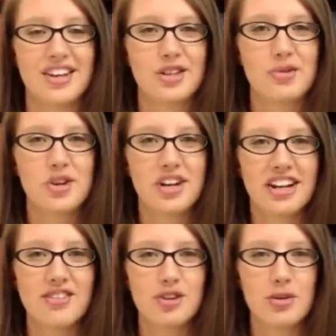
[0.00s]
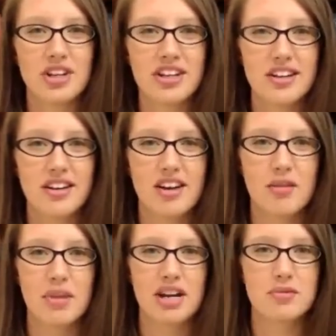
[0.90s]
Good morning, everyone. Uh,
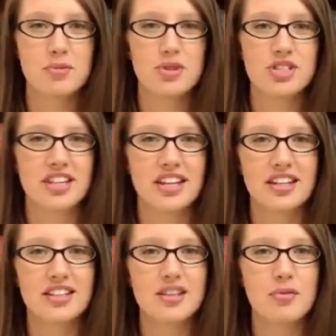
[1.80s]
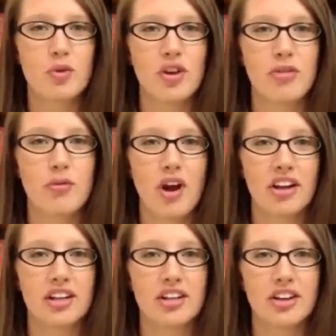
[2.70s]
my name is Mercedes. I'm with
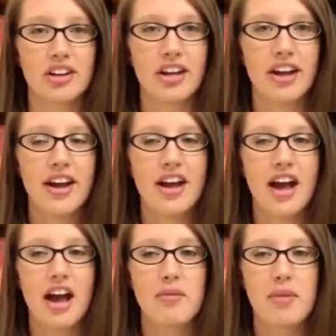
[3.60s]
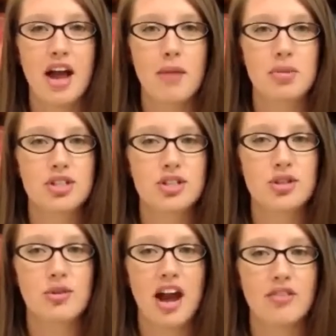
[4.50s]
Rocky Nook. I'm happy
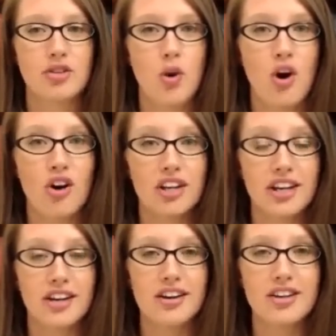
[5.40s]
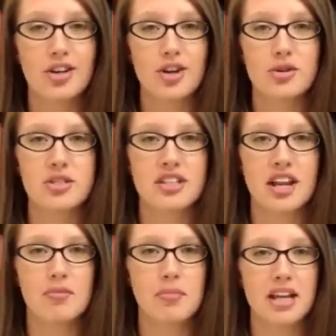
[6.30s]
to have you all here and to host
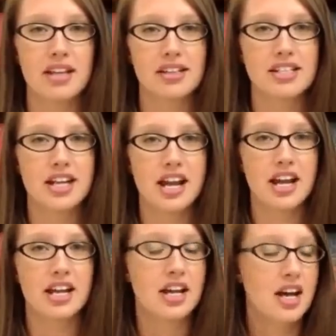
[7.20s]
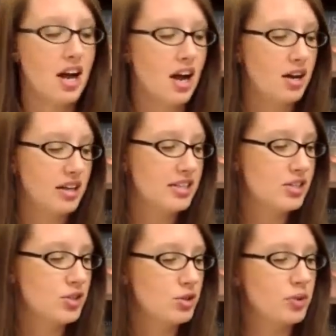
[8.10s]
Dan Bailey today. Uh,
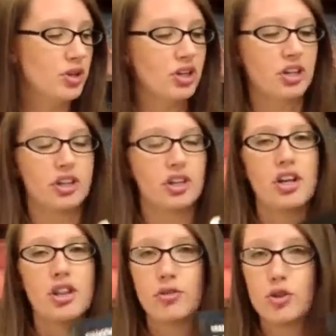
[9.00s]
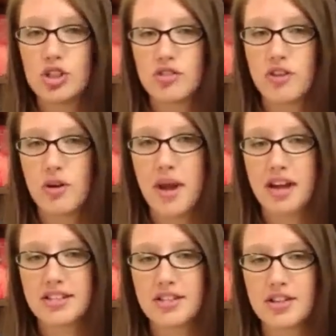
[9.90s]
his new book, Fujifilm
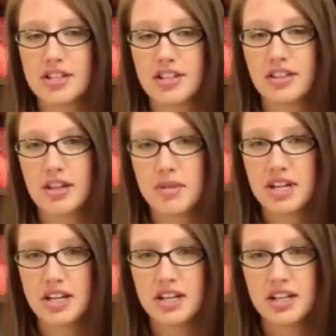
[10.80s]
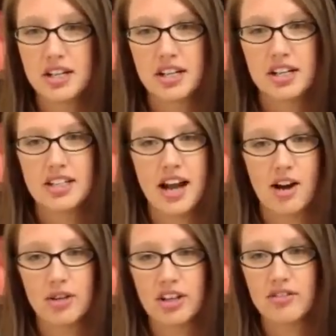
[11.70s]
X Series Unlimited, is
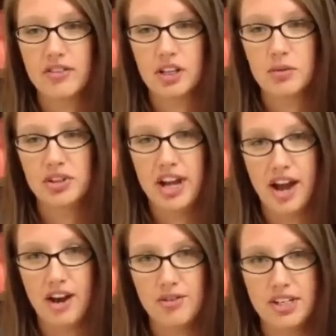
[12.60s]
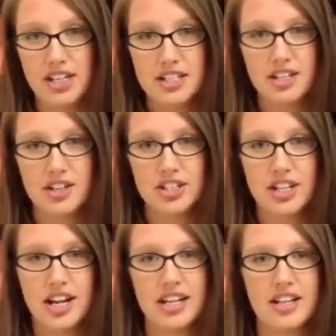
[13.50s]
out and available now, and he's here
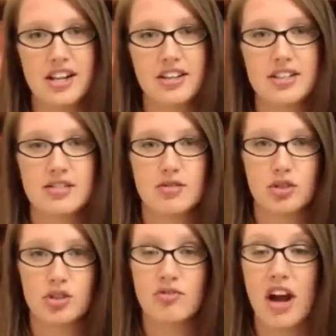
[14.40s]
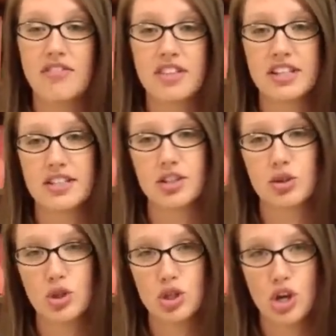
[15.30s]
today to tell us five things that
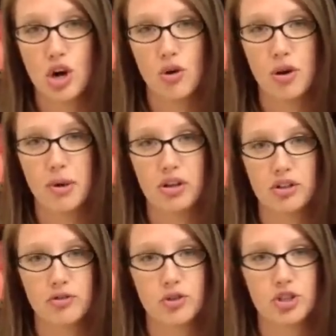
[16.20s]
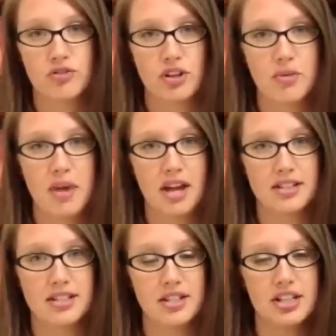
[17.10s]
you should know about your Fujifilm
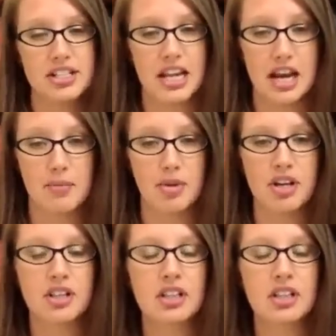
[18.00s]
X Series camera.